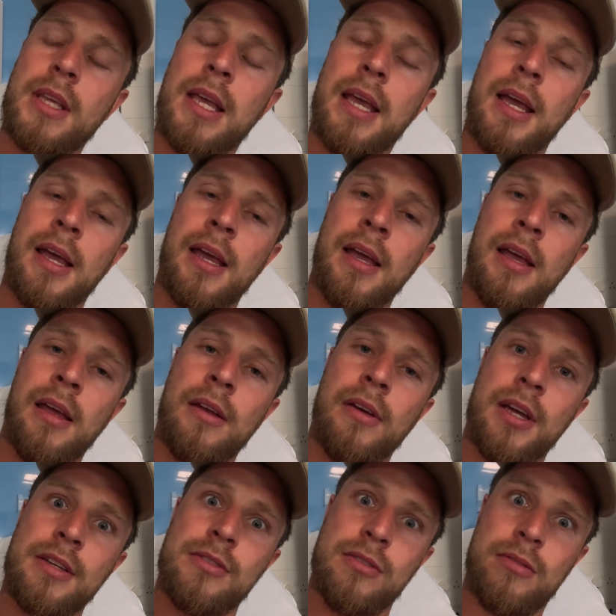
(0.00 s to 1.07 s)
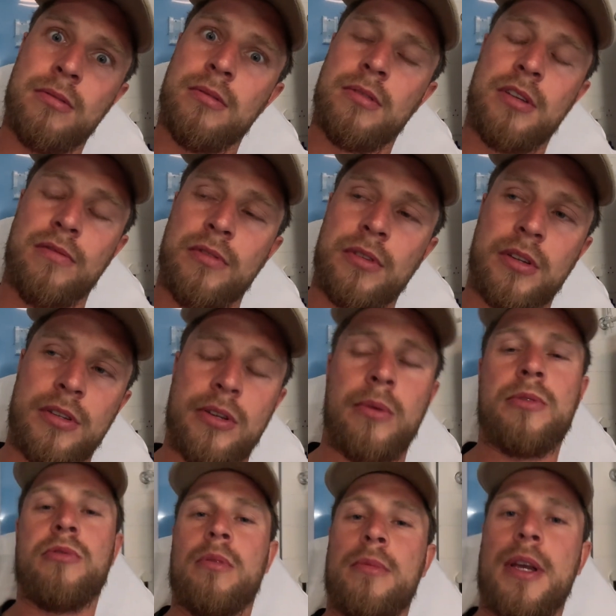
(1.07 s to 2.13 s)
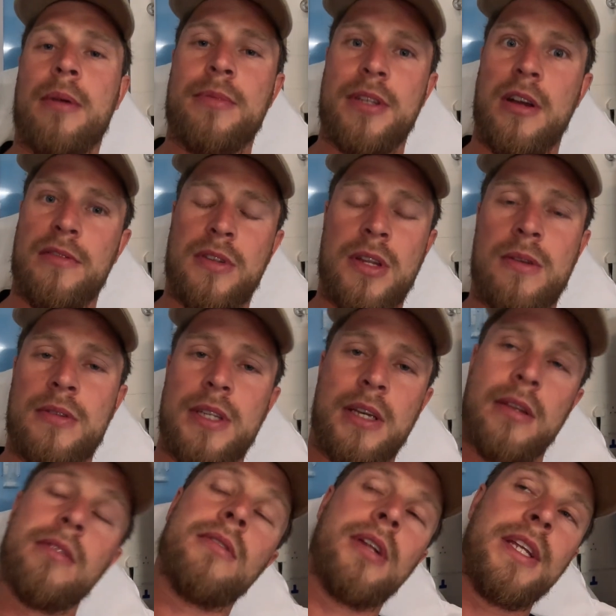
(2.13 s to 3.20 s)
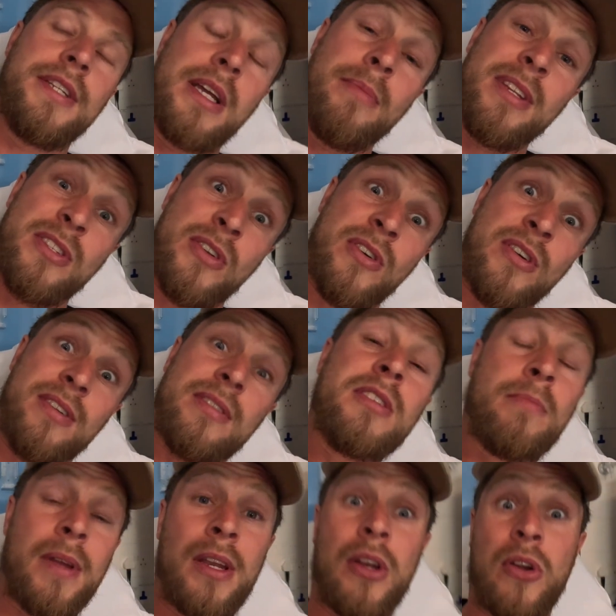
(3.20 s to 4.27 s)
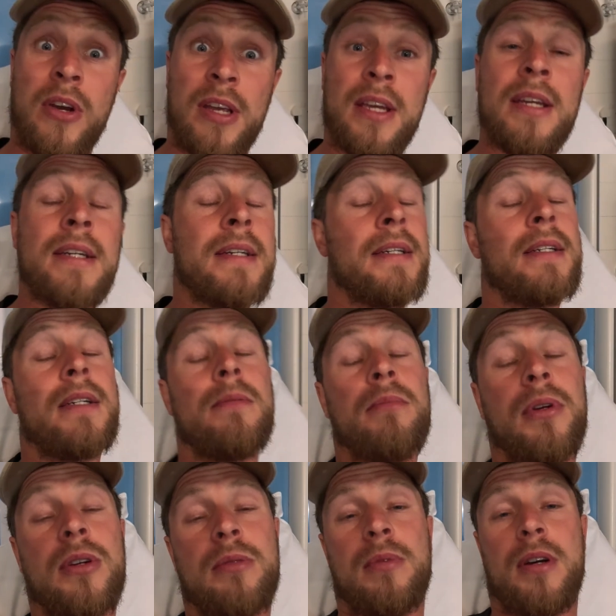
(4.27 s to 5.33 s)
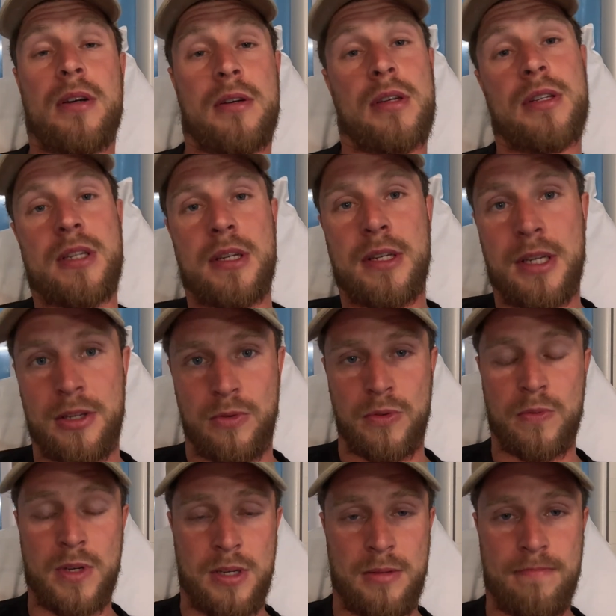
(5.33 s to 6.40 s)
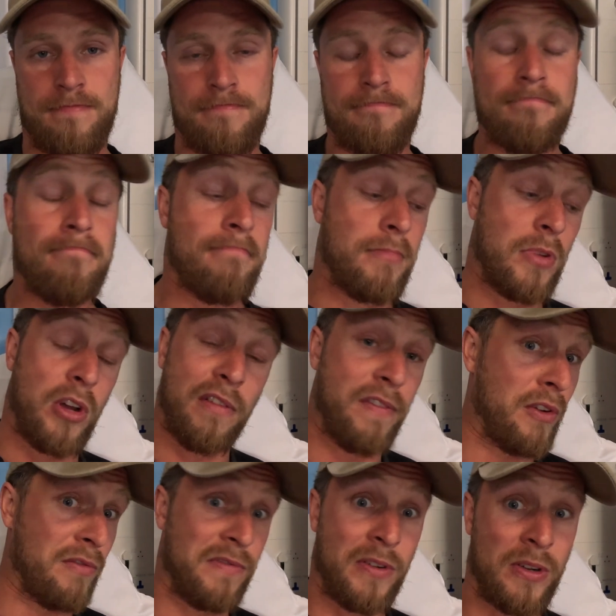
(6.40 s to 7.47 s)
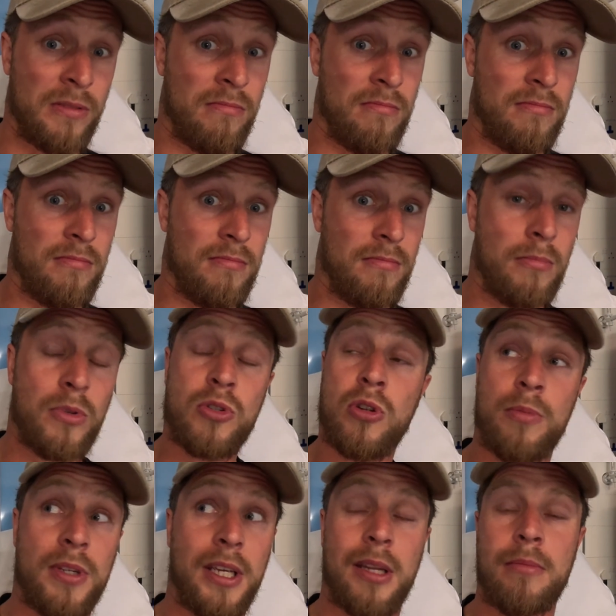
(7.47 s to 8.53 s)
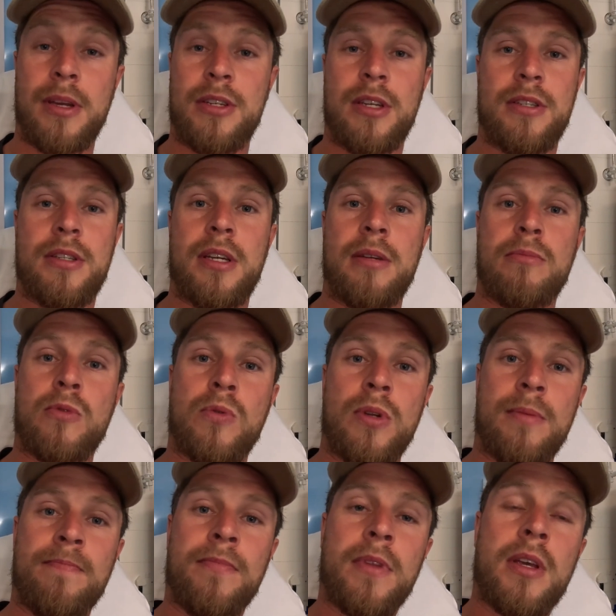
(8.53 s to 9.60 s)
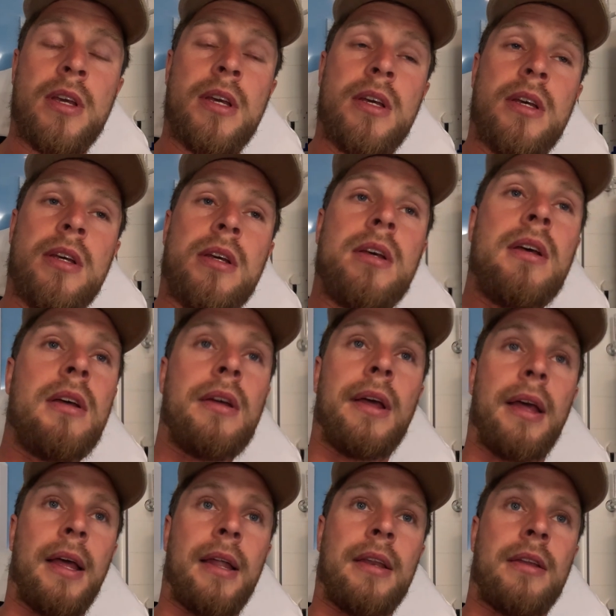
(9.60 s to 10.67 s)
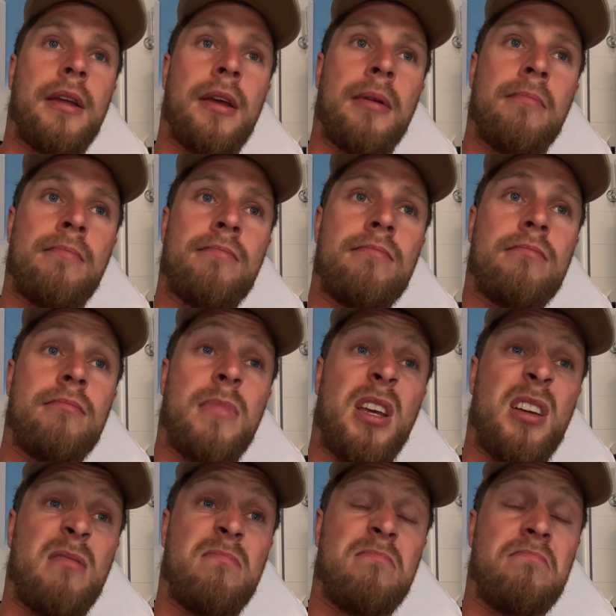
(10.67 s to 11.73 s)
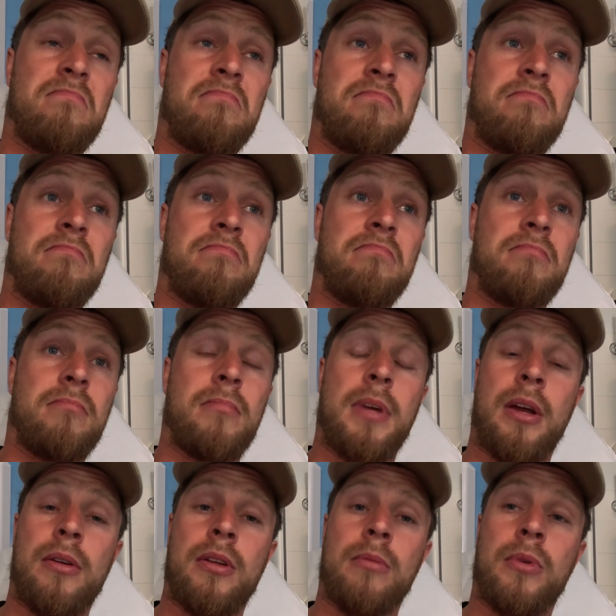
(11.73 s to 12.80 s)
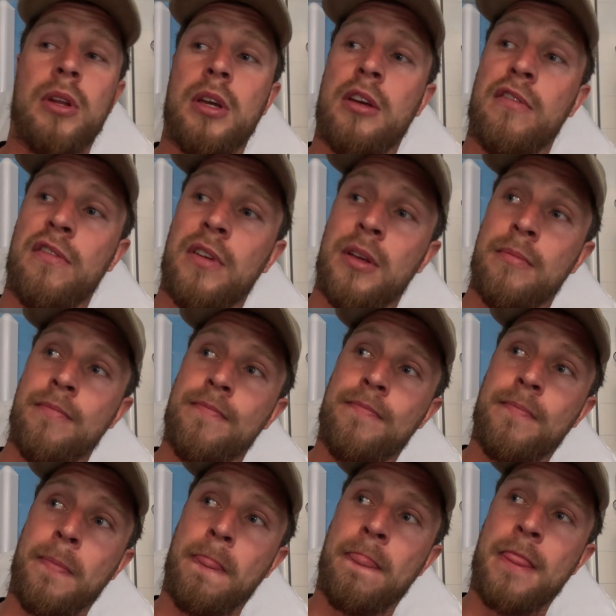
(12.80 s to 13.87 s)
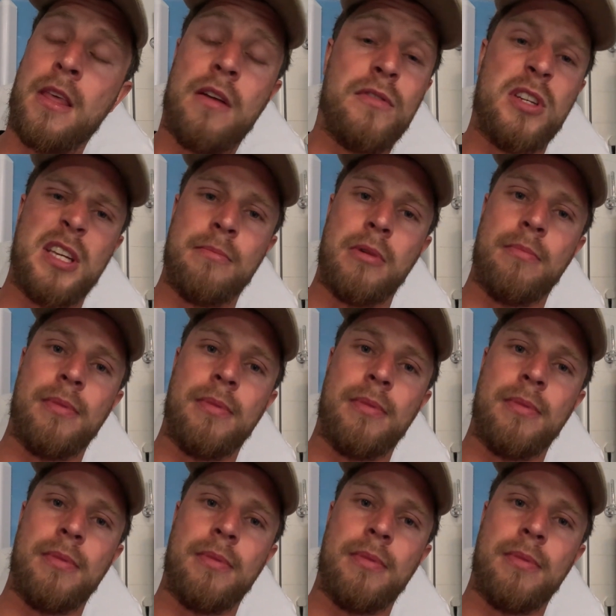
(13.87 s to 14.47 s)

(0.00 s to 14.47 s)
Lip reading: And I had 2 different consultants ring me up this afternoon saying I need to come in tonight, spend the night, because my heart is in a dangerous way. I feel fine. Stopped taking the meds yesterday morning, and yeah, apparently I'm going to have just had my